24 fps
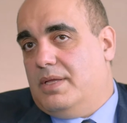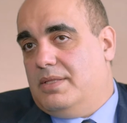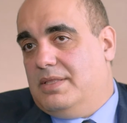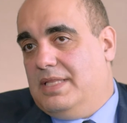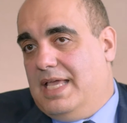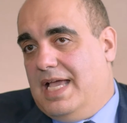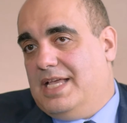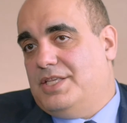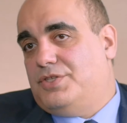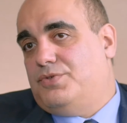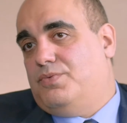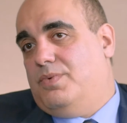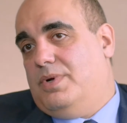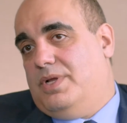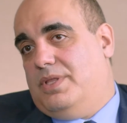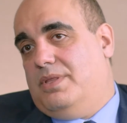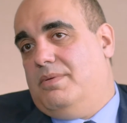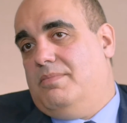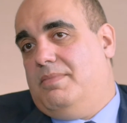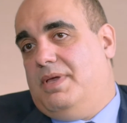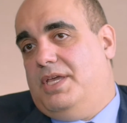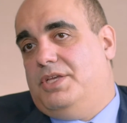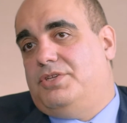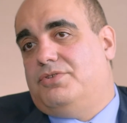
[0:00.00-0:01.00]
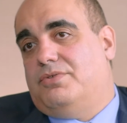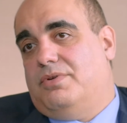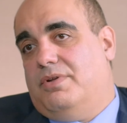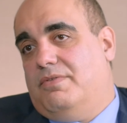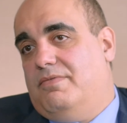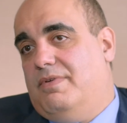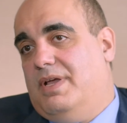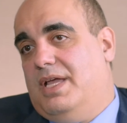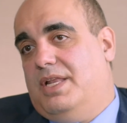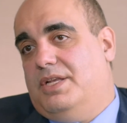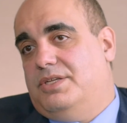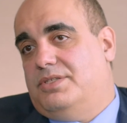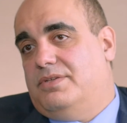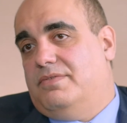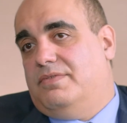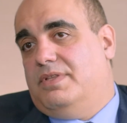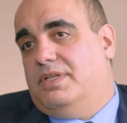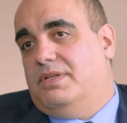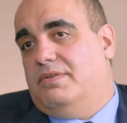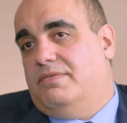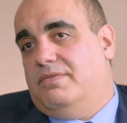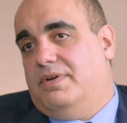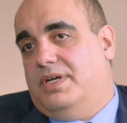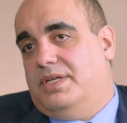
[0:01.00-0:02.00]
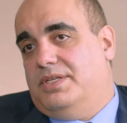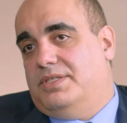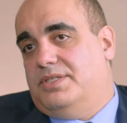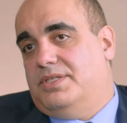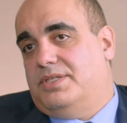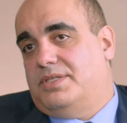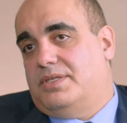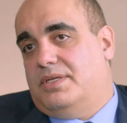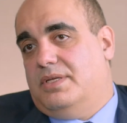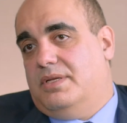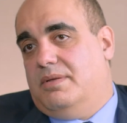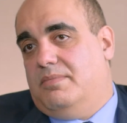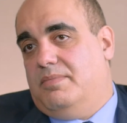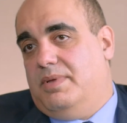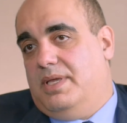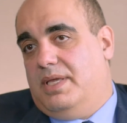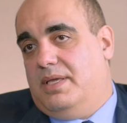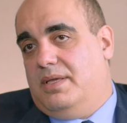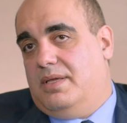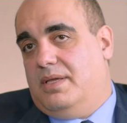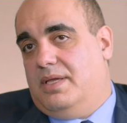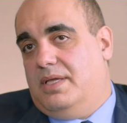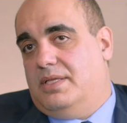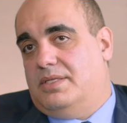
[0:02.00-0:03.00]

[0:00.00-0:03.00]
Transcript: that's where the major advantage of the device is going to be.